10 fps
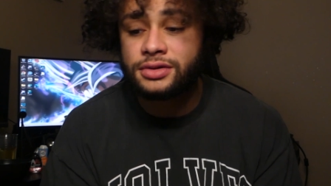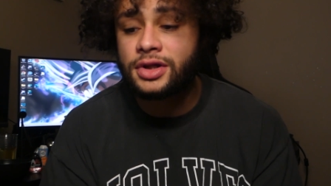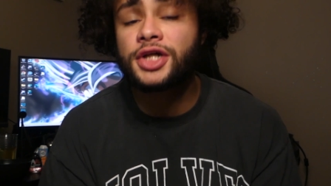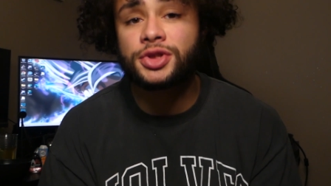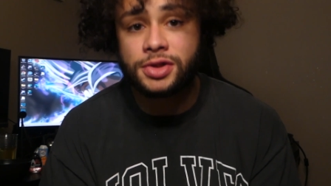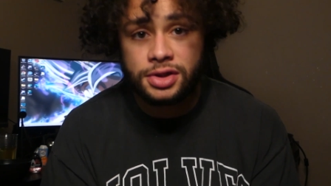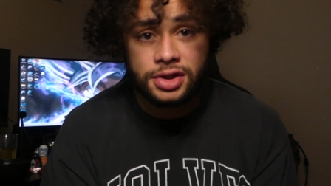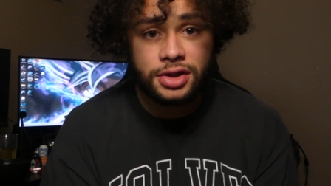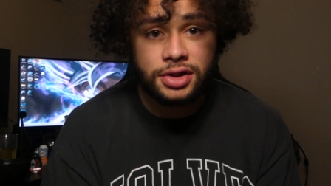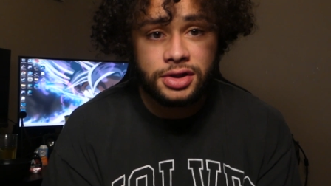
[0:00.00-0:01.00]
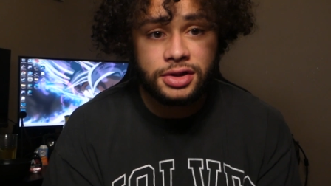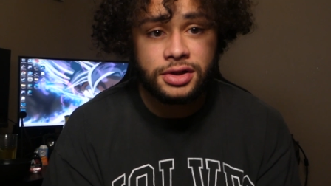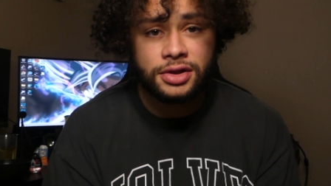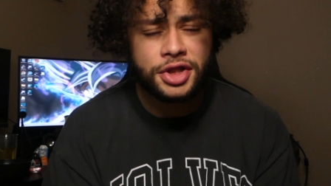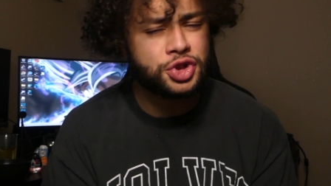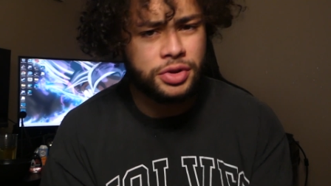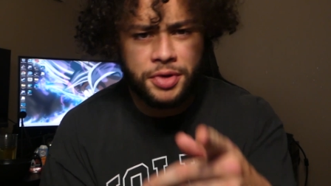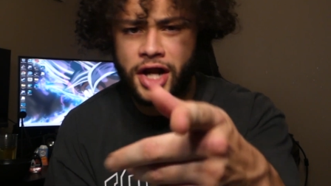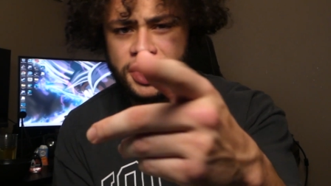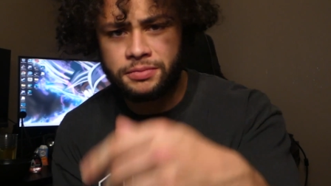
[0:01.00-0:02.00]
Hustle. That dream
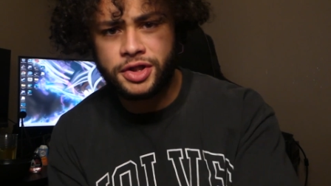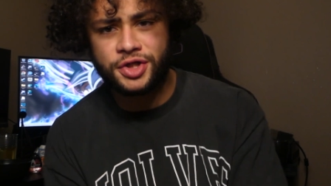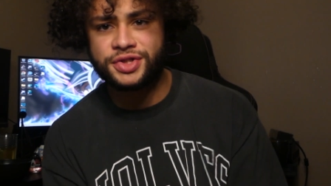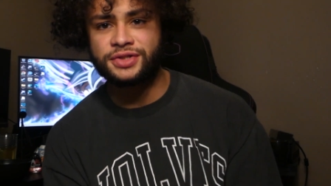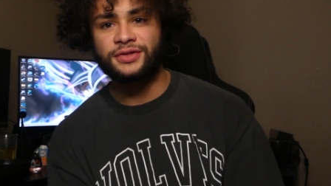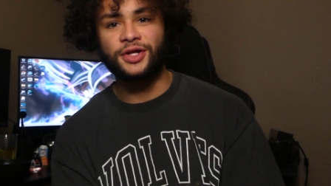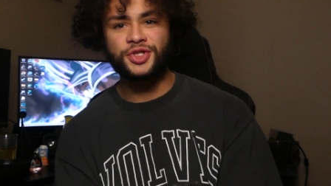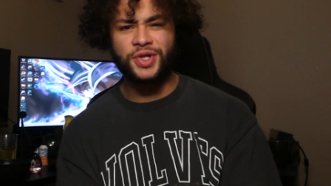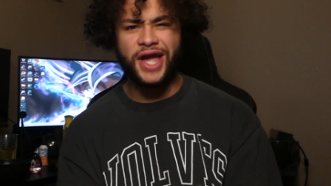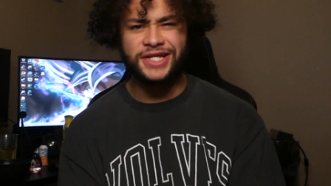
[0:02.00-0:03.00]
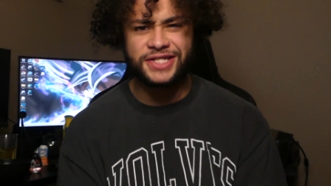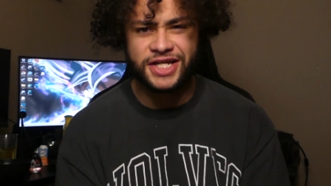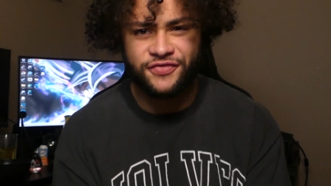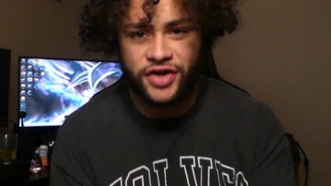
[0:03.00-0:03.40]
body can be yours. I'll see you guys in the next